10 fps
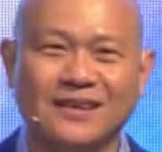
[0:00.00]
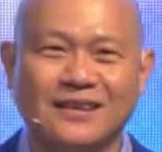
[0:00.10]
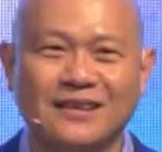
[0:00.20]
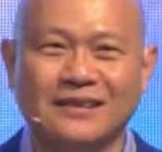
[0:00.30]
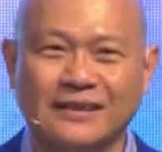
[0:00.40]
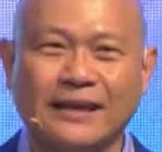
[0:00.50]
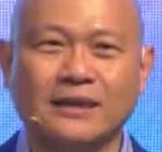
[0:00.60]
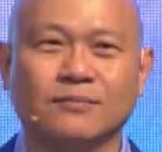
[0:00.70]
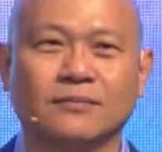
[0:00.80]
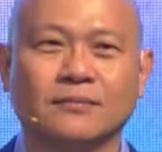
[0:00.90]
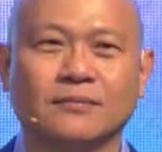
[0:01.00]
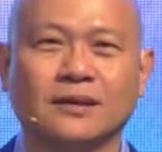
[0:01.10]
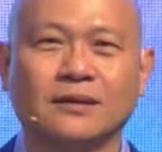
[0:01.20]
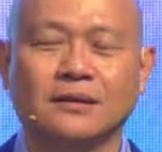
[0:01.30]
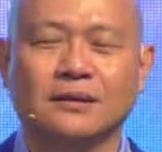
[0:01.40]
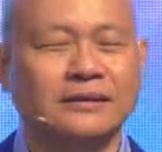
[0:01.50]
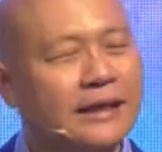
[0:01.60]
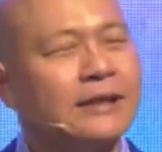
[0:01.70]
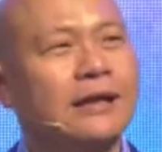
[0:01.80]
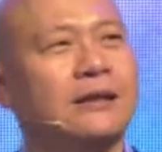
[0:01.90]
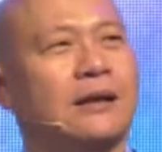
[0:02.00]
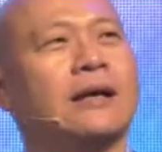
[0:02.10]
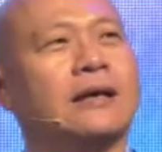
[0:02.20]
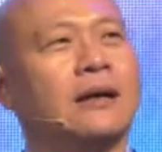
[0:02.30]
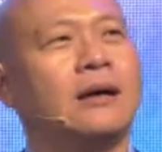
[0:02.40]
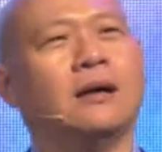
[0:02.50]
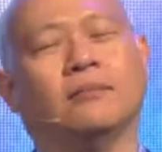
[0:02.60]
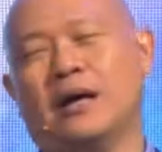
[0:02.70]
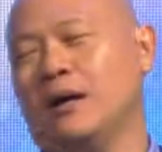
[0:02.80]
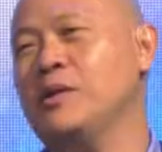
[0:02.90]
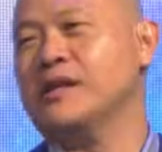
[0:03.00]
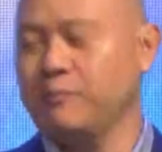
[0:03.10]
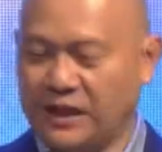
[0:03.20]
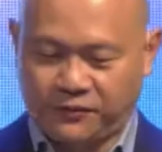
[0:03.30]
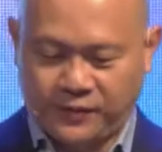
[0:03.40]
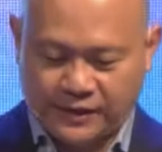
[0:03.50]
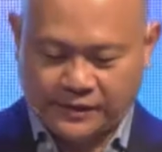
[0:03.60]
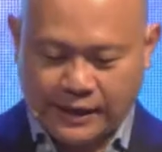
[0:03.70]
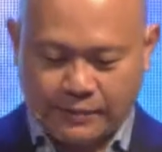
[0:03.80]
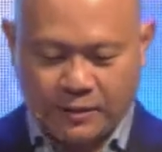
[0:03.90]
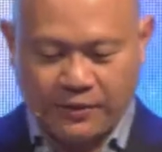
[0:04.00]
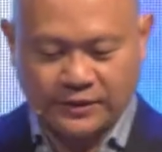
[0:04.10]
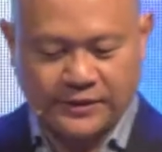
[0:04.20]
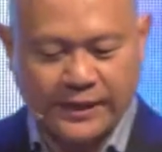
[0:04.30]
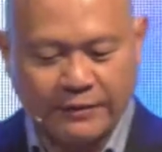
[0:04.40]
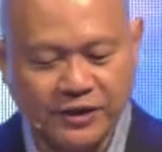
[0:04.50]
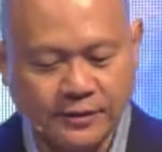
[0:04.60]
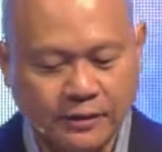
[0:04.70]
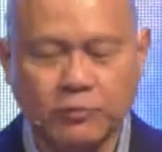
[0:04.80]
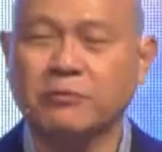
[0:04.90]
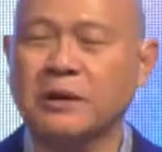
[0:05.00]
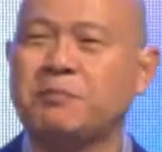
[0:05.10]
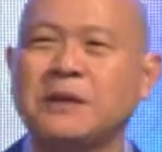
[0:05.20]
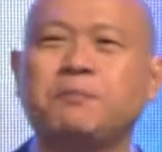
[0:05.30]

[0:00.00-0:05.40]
Right? That's why I always have mixed feelings about this. When people